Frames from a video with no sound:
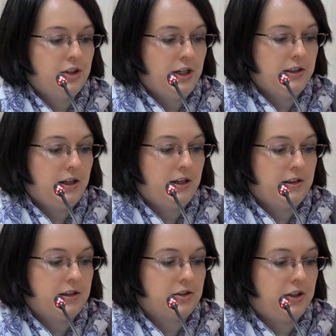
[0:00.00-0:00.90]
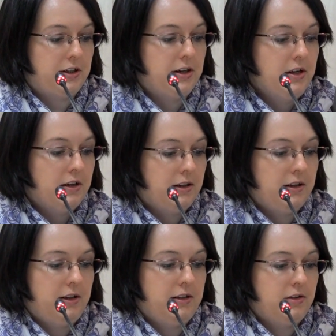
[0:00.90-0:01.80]
in Shanghai last year,
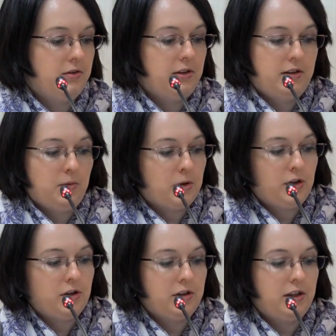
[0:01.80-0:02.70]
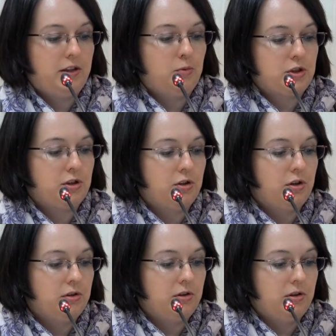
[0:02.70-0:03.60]
it was not
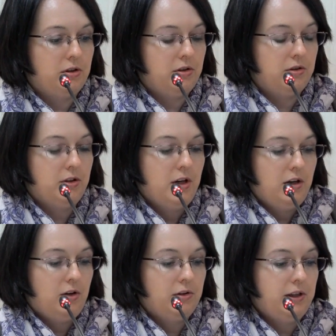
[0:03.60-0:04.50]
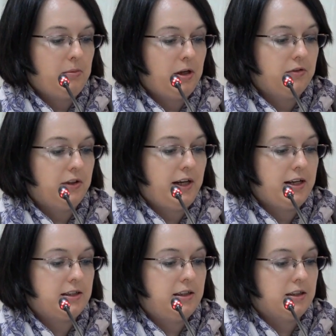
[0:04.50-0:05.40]
all only about the
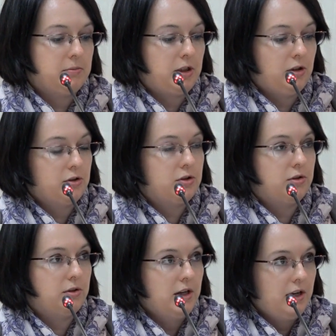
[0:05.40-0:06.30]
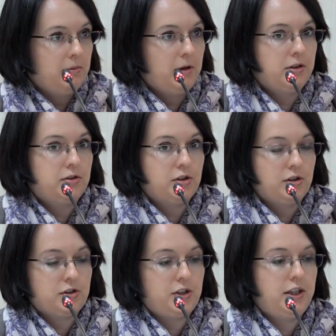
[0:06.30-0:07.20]
gas deals, but also about
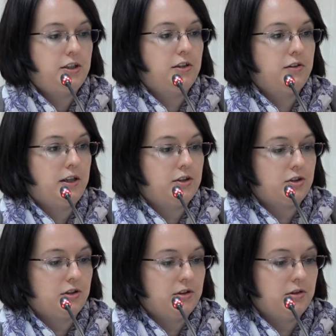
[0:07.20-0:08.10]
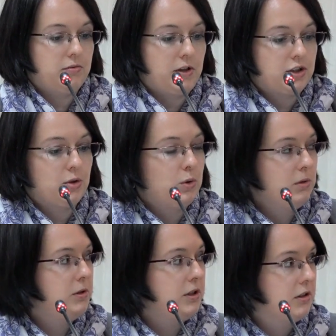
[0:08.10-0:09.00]
stating that Russia
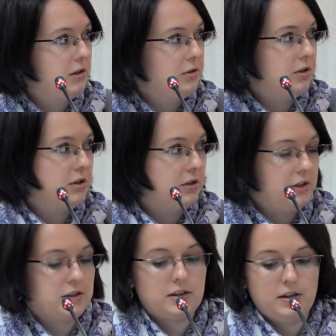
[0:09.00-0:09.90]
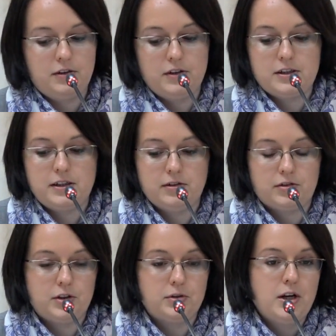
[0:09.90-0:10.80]
will be included in this in the
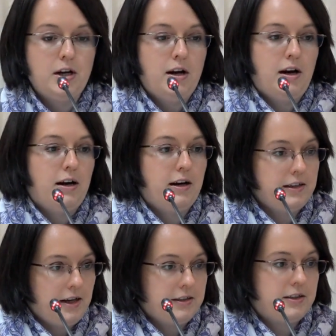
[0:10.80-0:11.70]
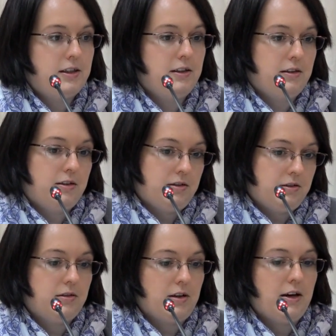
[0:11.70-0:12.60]
Silk Road. I
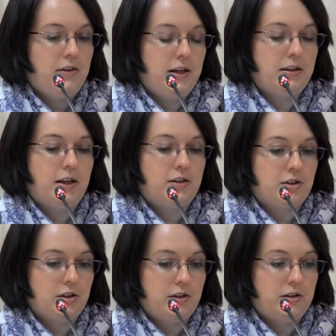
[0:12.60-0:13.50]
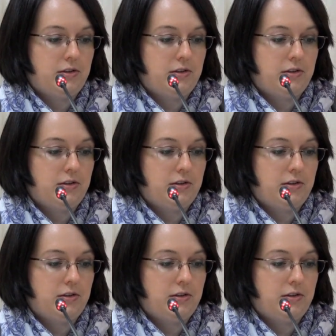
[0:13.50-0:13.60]
think that